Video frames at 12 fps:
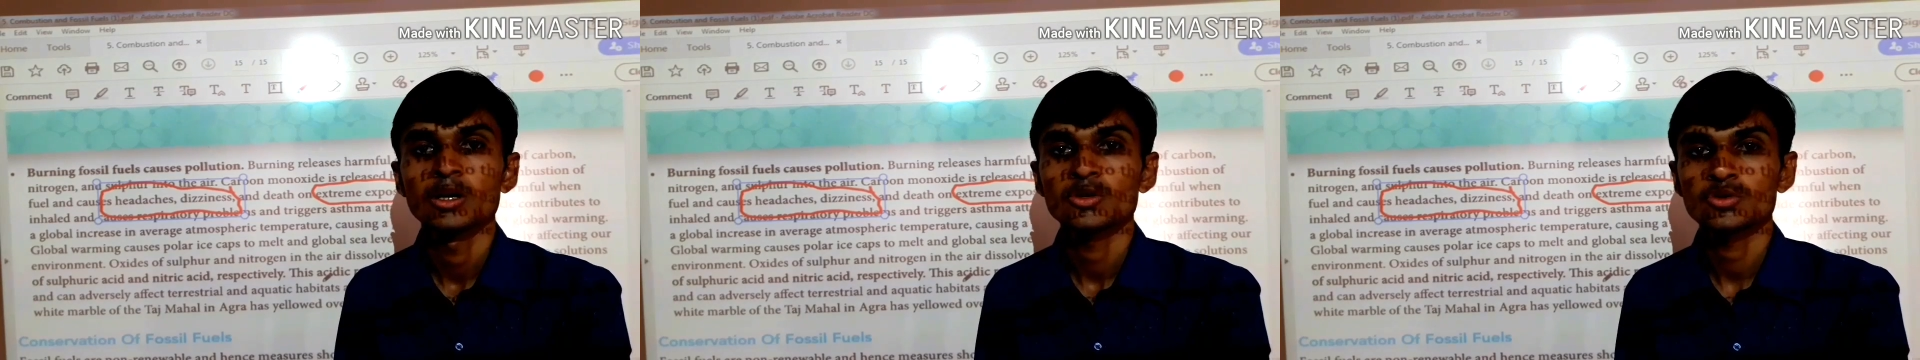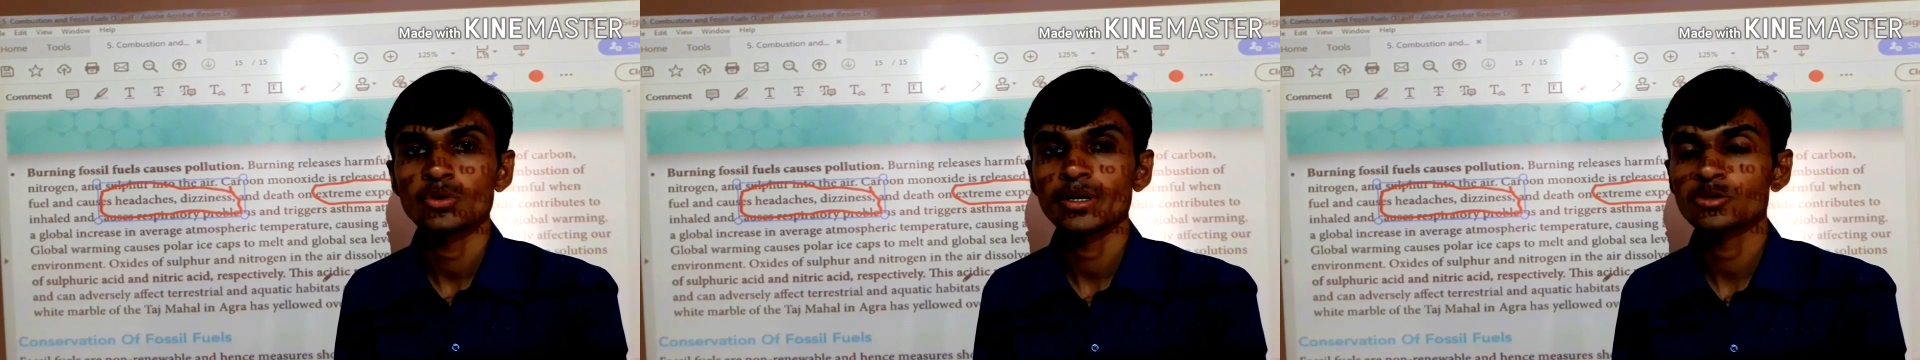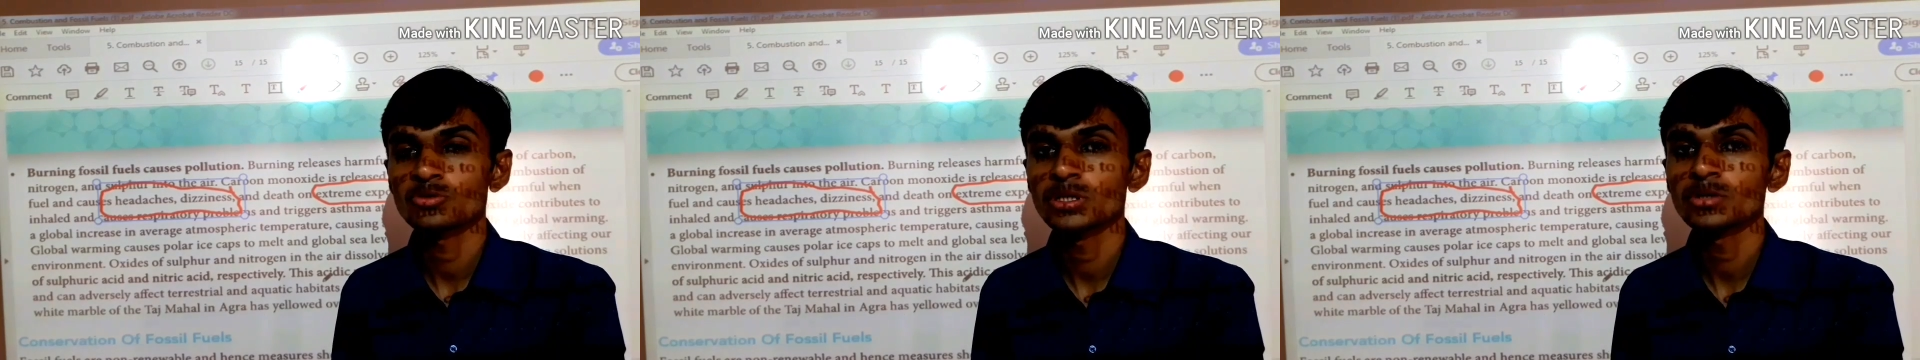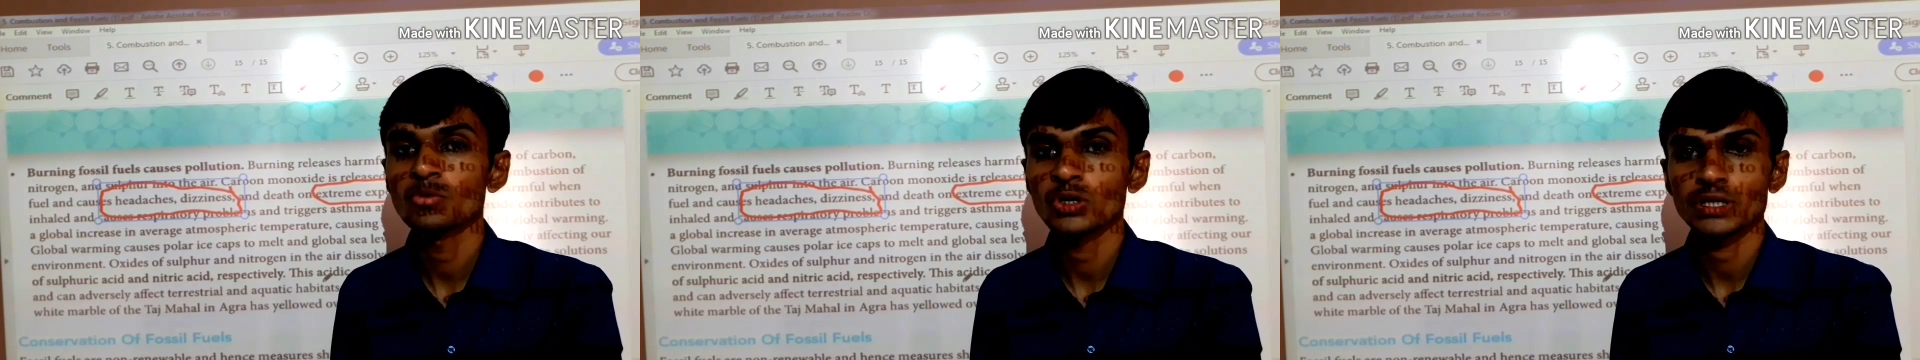So actually
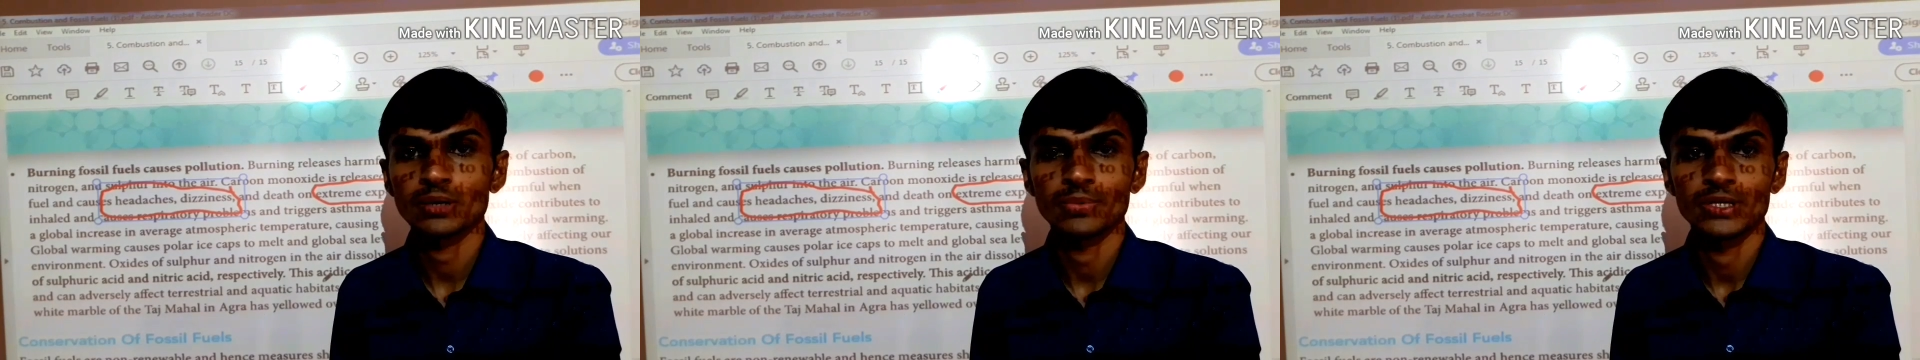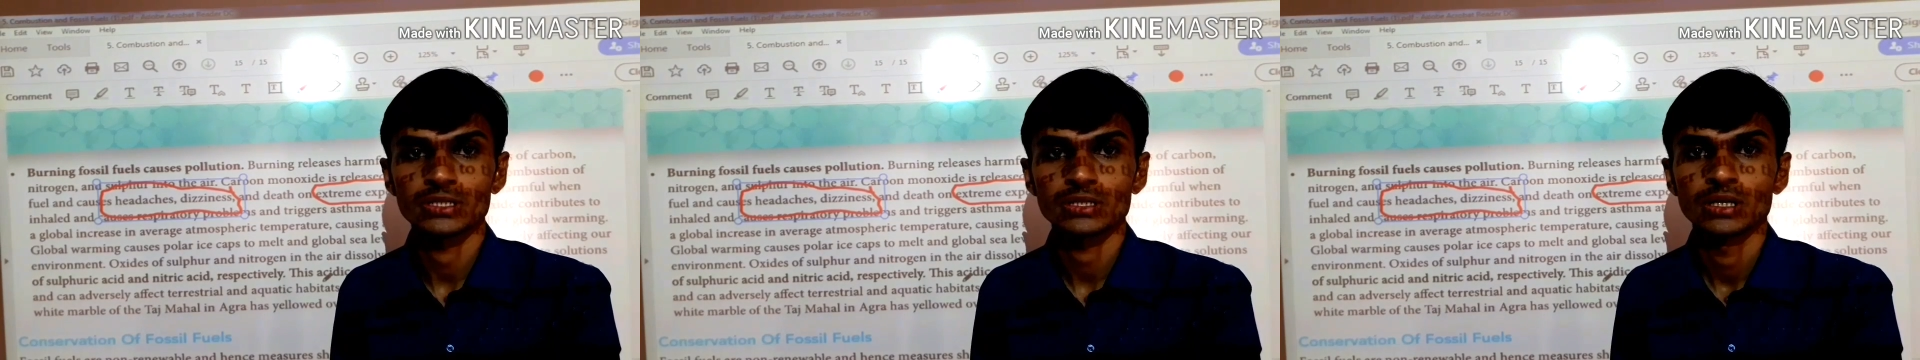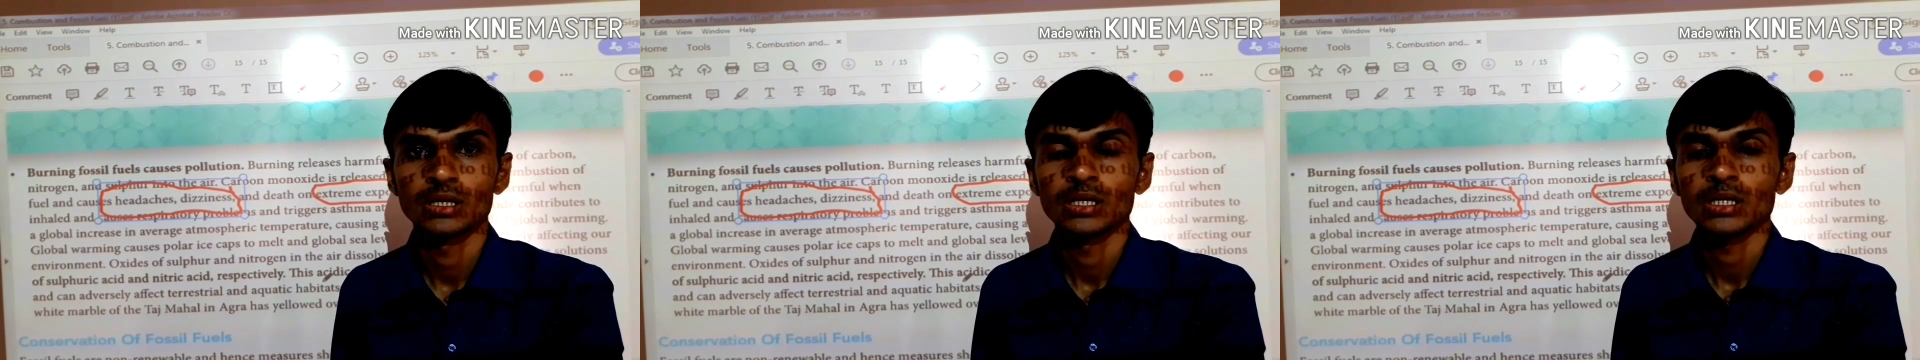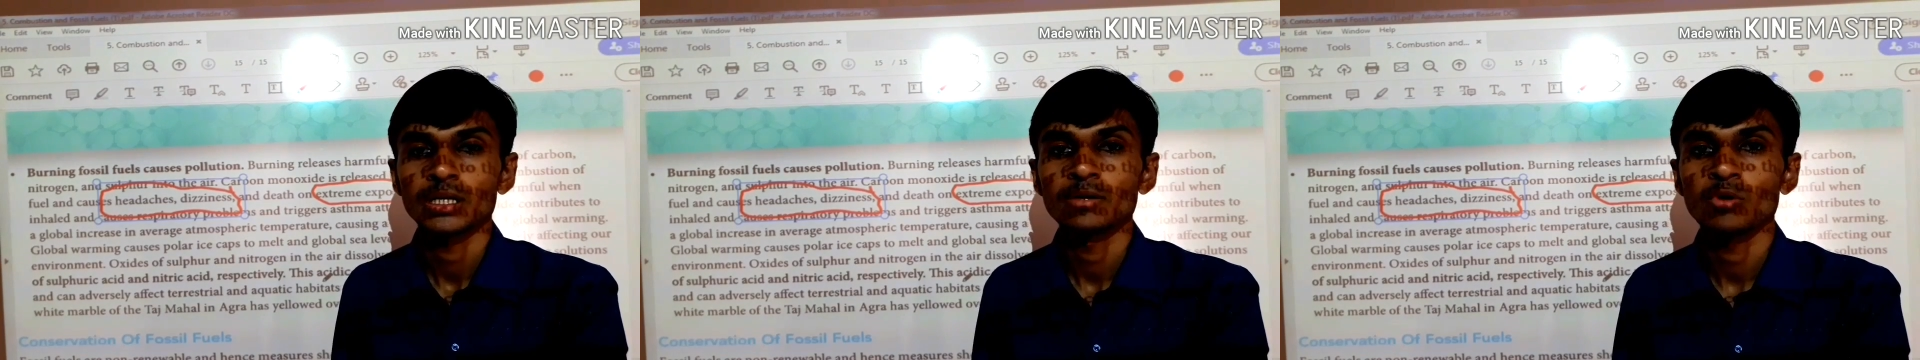what happens?
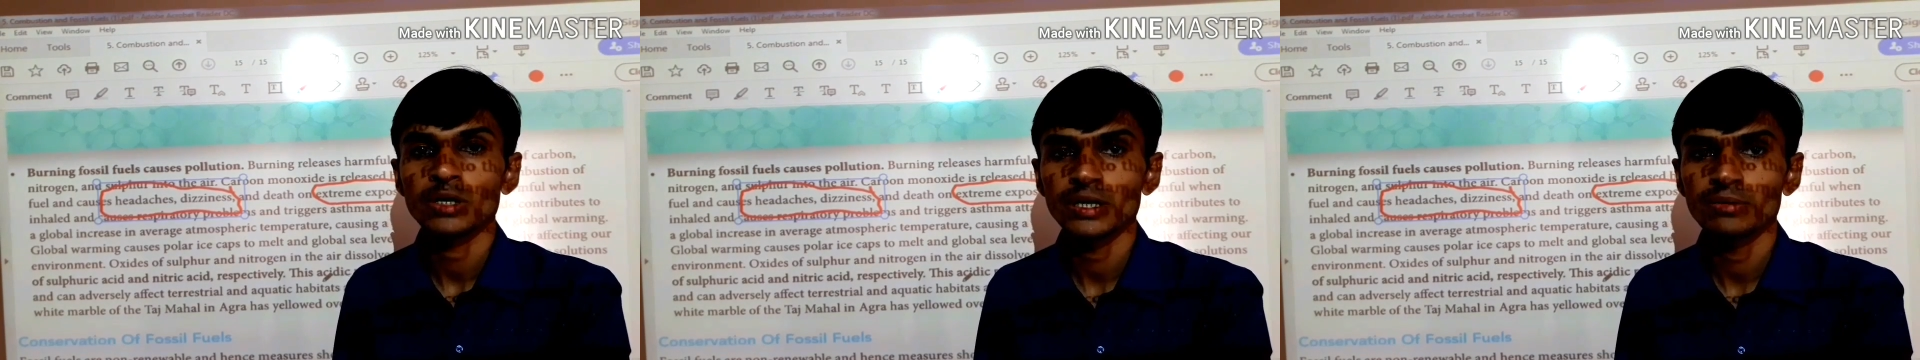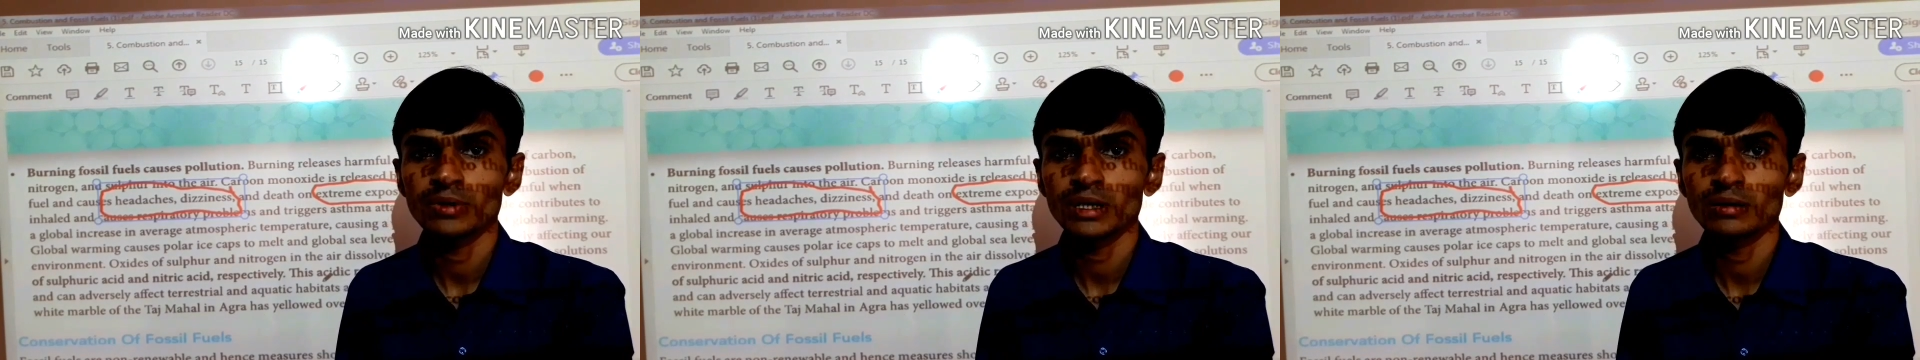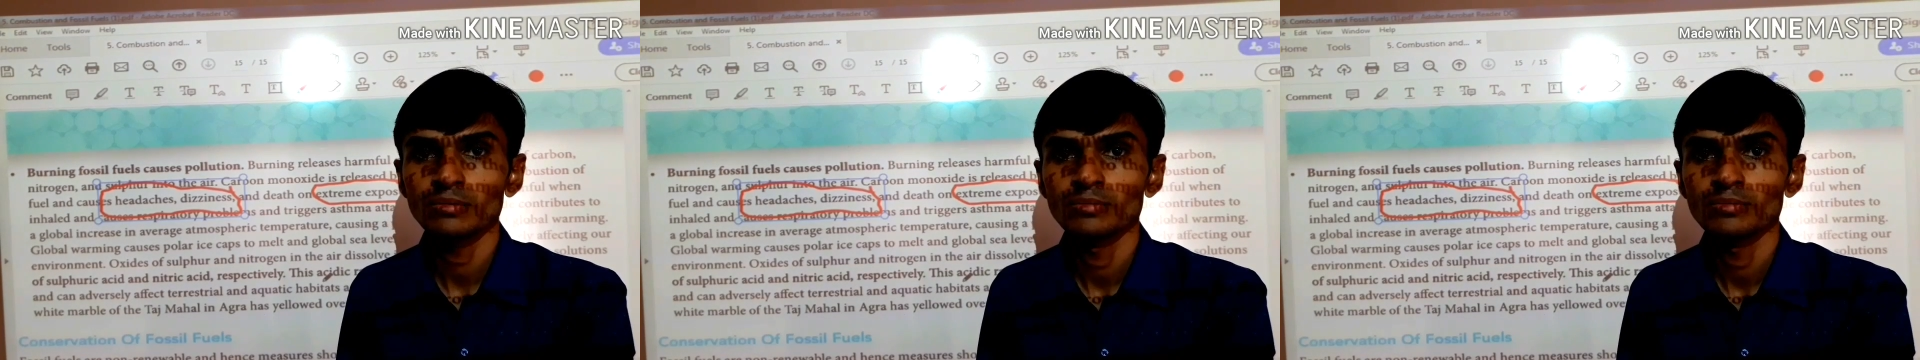Whatever